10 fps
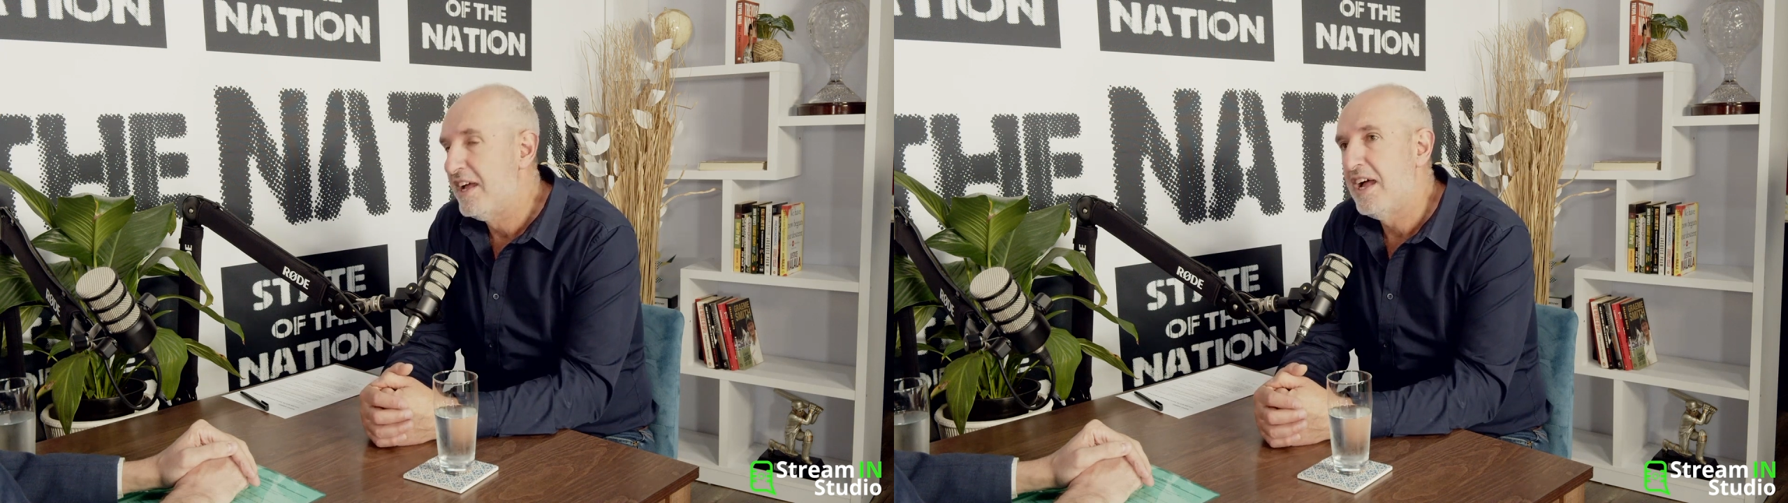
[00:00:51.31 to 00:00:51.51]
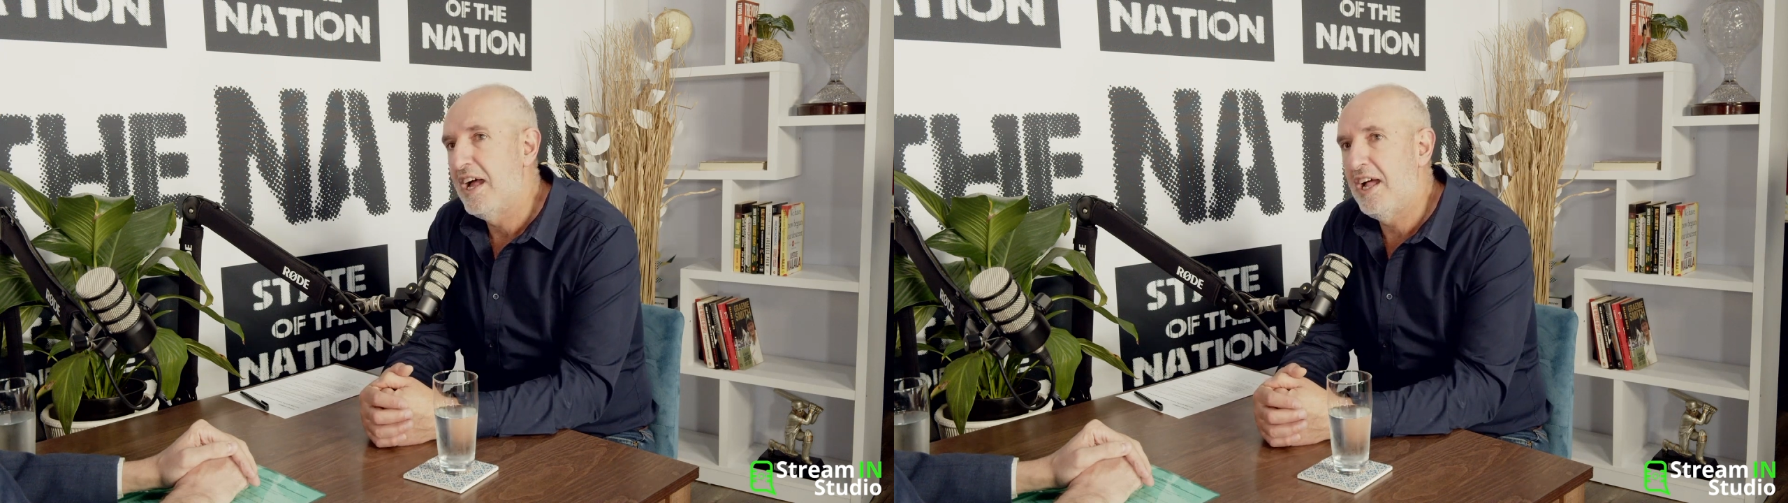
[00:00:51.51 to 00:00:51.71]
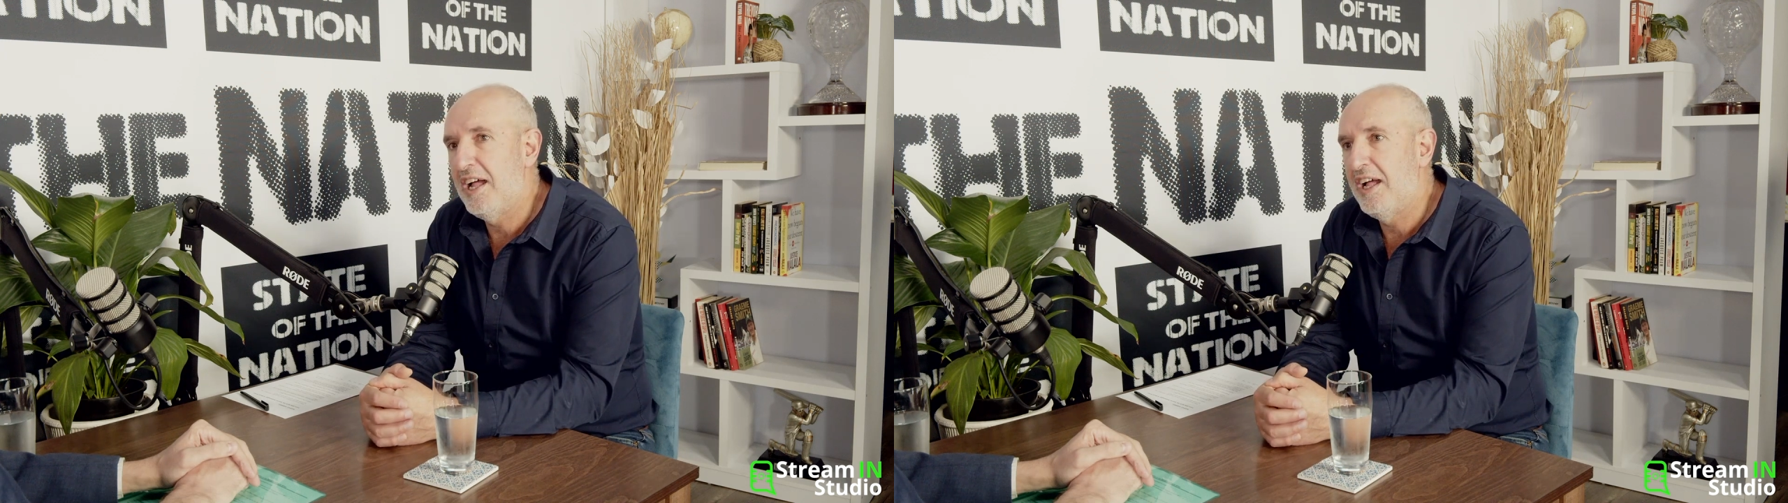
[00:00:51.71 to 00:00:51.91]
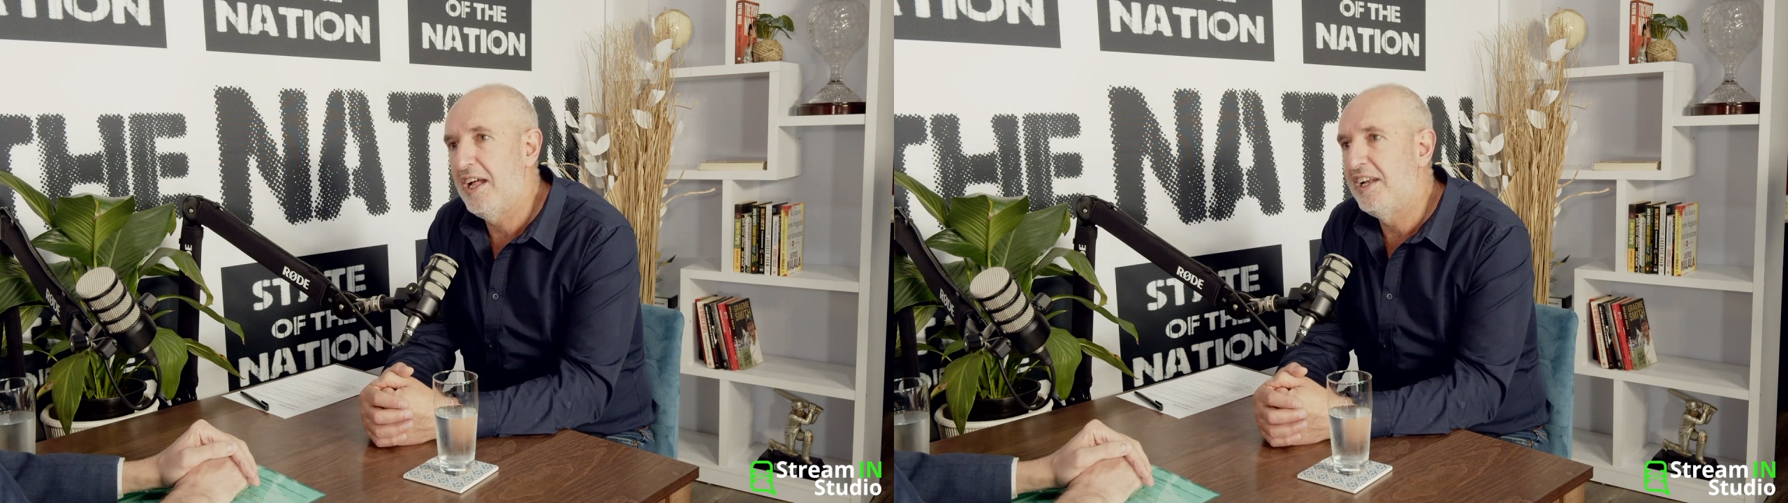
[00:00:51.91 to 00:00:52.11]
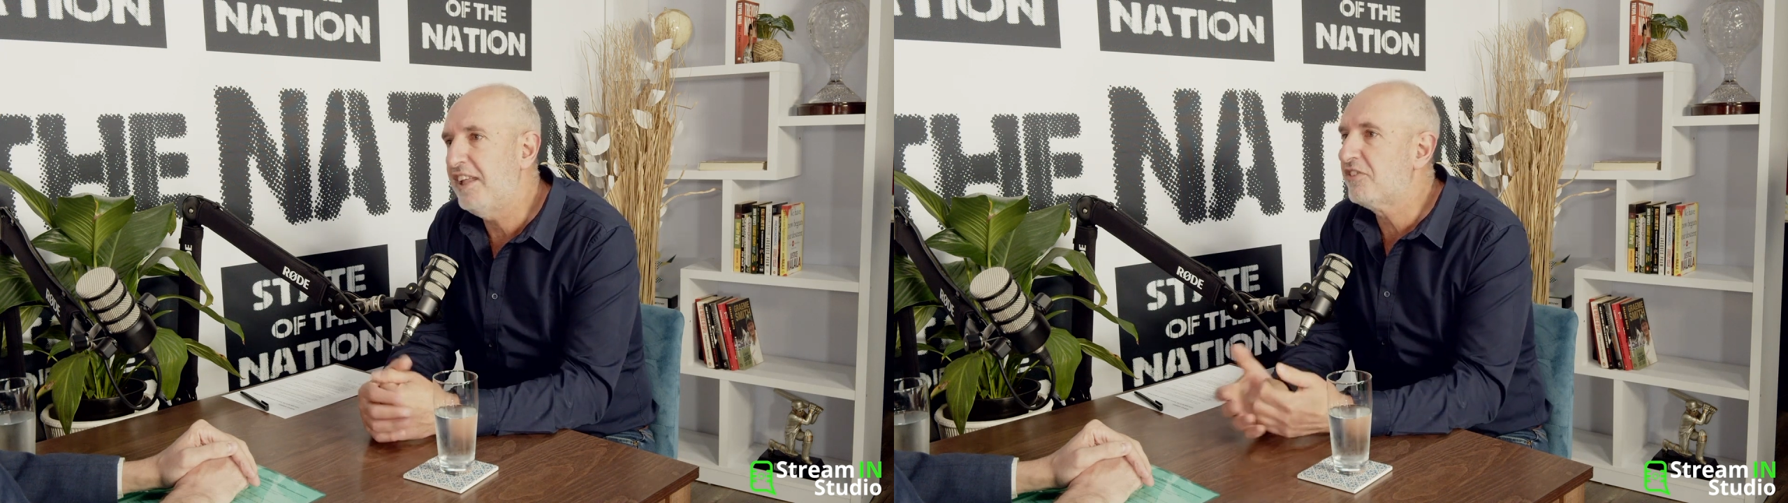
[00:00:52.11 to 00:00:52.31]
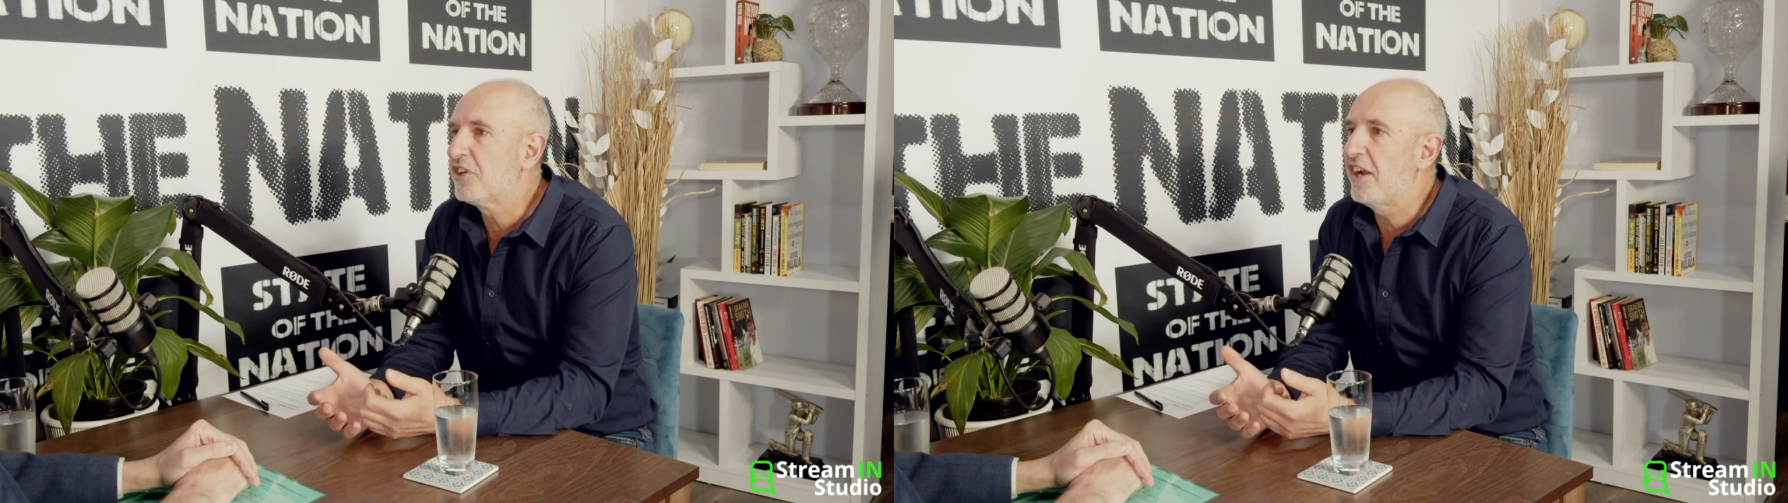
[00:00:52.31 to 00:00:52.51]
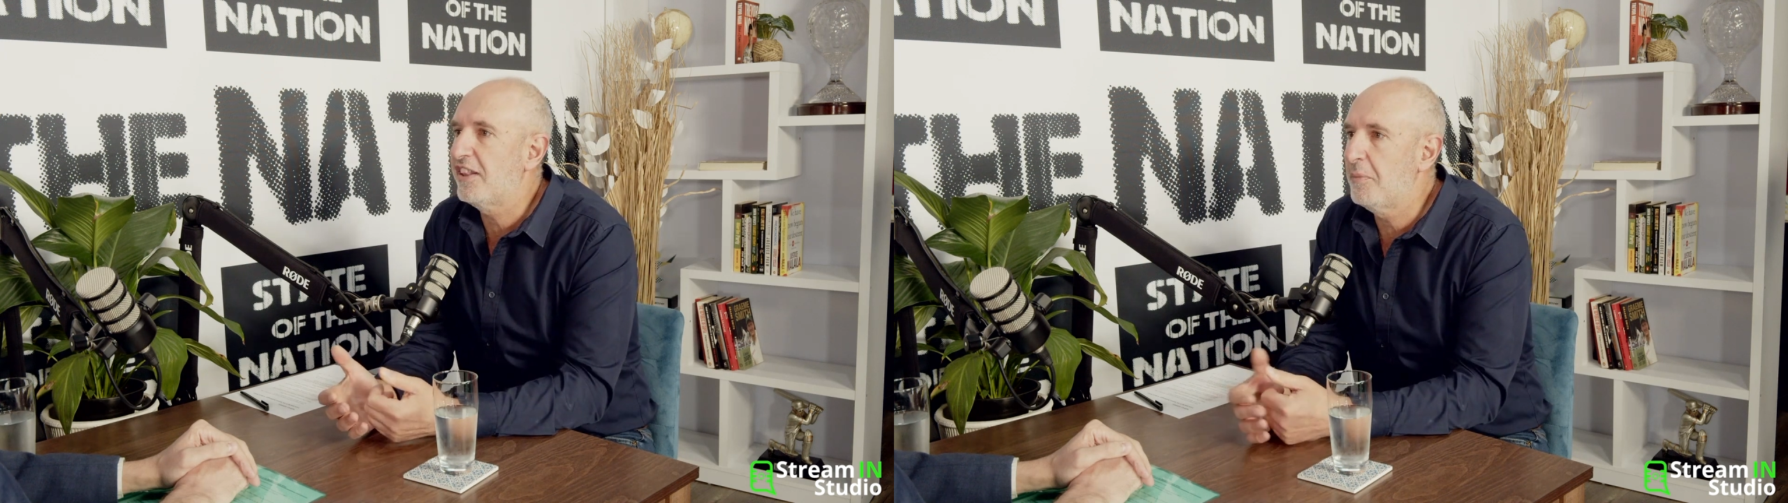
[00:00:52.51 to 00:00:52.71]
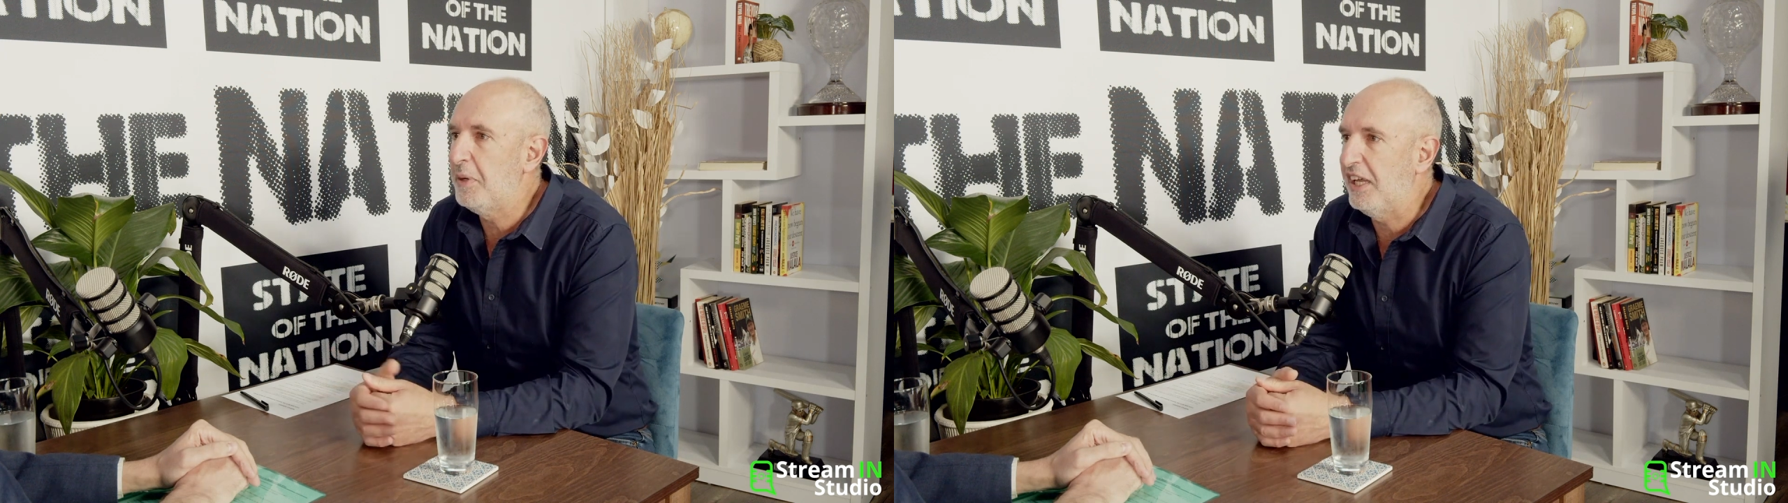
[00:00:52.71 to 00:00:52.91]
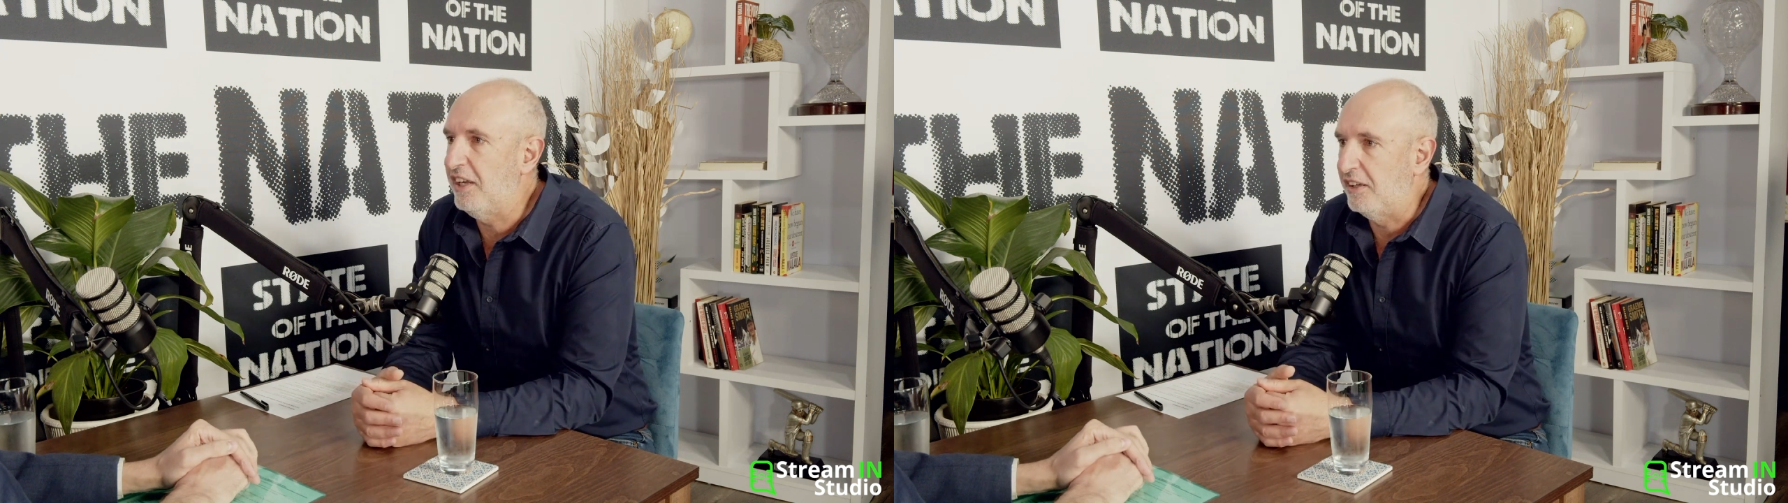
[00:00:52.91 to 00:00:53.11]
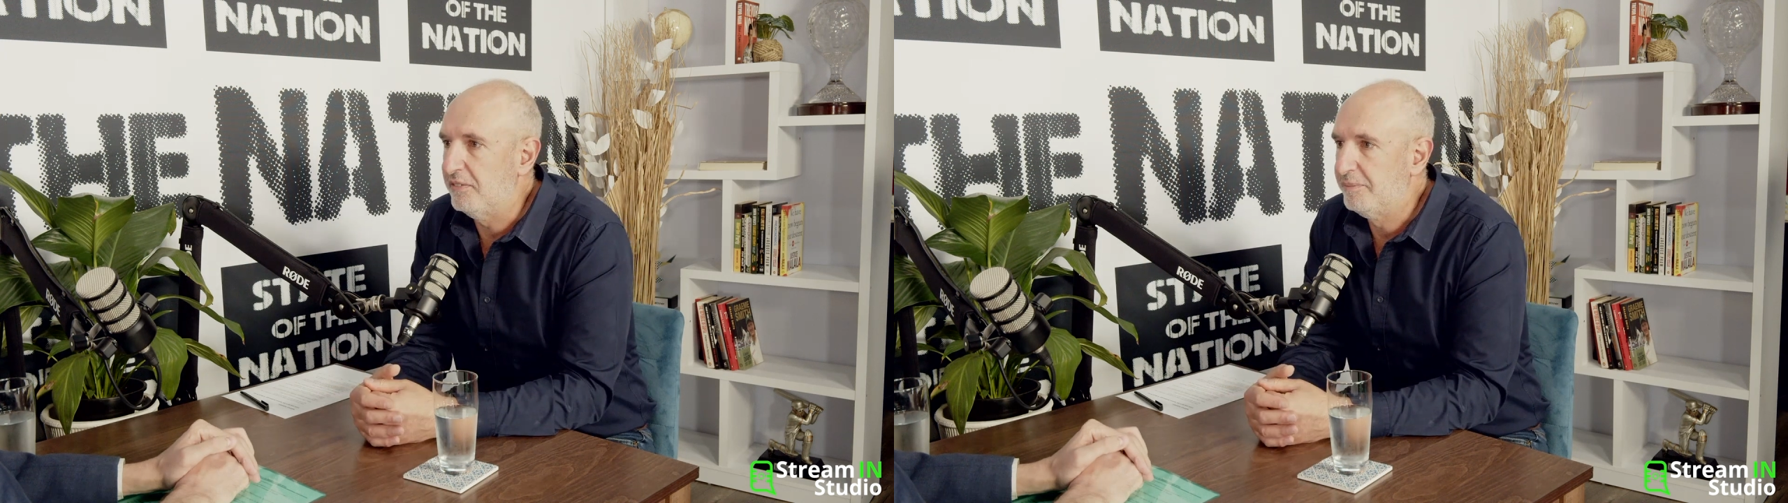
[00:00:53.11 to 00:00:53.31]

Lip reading: Let's start at the beginning.